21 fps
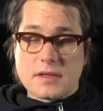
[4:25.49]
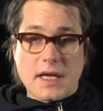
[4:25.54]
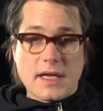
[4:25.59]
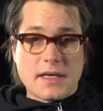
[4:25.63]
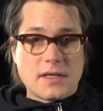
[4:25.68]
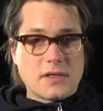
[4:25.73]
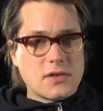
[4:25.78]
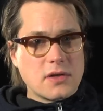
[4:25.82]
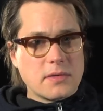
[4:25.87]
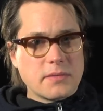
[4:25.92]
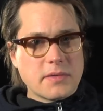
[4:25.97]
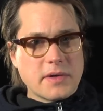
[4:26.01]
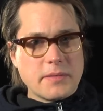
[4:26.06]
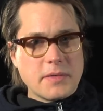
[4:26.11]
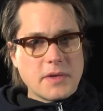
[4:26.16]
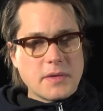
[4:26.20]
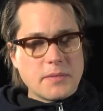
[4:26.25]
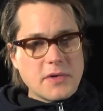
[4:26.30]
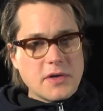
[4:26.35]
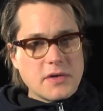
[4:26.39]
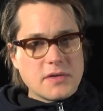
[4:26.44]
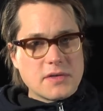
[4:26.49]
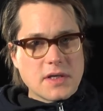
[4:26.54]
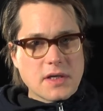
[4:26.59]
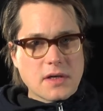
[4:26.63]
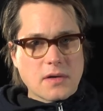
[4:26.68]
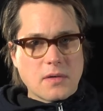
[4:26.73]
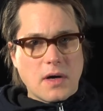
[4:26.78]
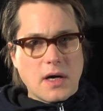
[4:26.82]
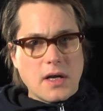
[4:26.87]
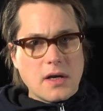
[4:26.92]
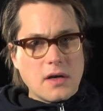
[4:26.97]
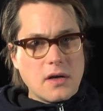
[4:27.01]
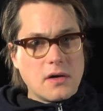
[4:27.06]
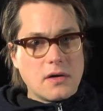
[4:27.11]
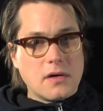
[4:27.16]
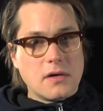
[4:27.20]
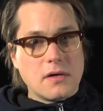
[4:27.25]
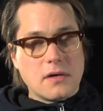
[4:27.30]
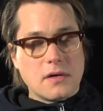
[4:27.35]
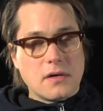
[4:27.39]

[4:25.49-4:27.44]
Ed and Tom giving the music quite a lot